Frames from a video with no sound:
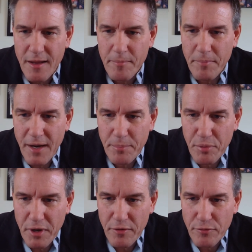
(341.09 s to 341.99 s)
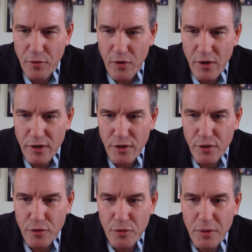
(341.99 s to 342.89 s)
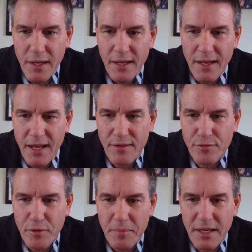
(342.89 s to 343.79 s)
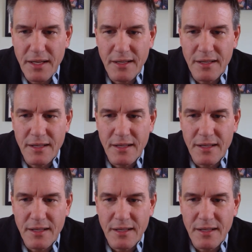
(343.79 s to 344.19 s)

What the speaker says: my prayer for you and for me